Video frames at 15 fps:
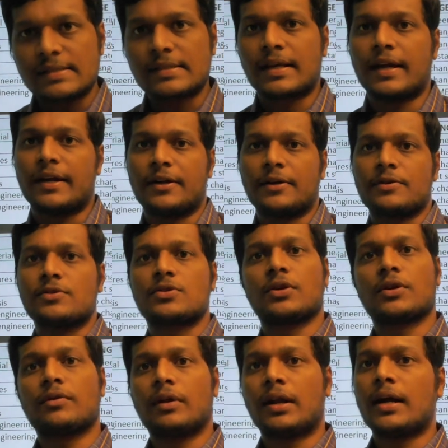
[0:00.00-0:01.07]
gate so you
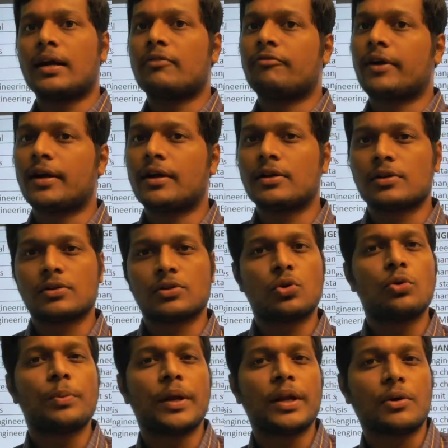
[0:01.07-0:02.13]
will not find too
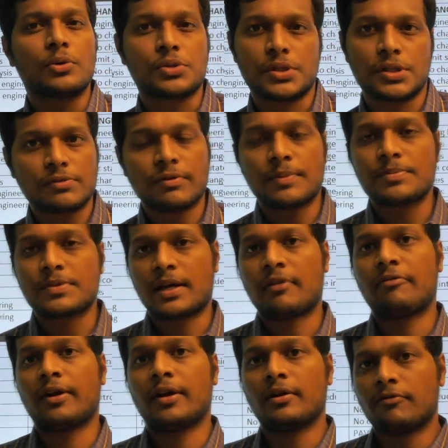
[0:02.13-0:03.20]
many questions from
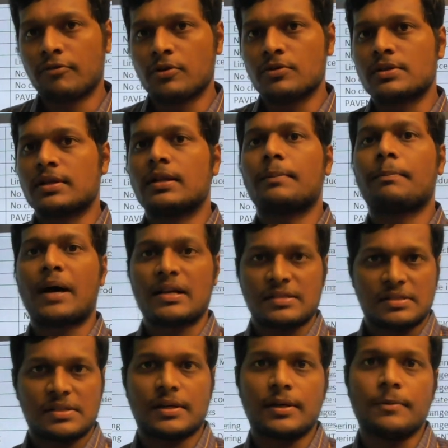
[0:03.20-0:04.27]
surveying if you see the past
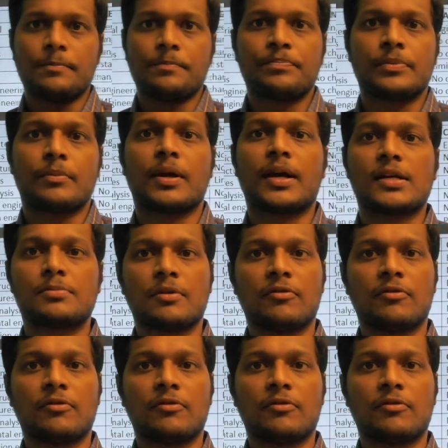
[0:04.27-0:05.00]
year because before